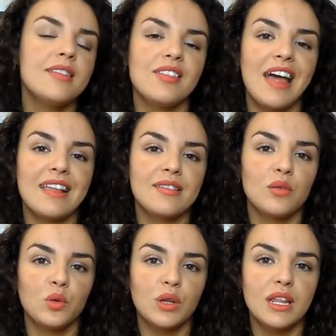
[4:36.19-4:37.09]
So
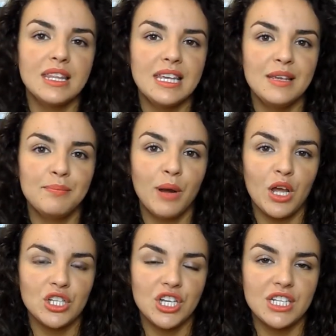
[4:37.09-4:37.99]
that's all the
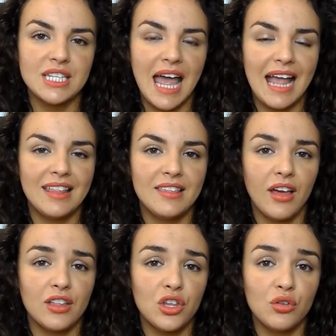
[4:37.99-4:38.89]
blushes, and
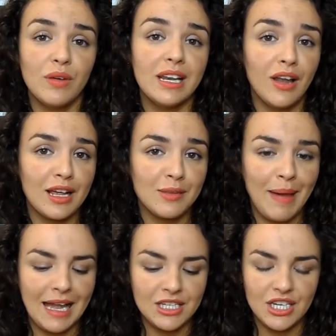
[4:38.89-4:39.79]
I do really like the
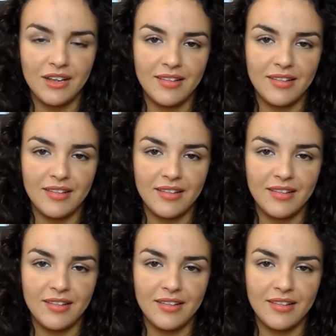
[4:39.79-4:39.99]
packaging.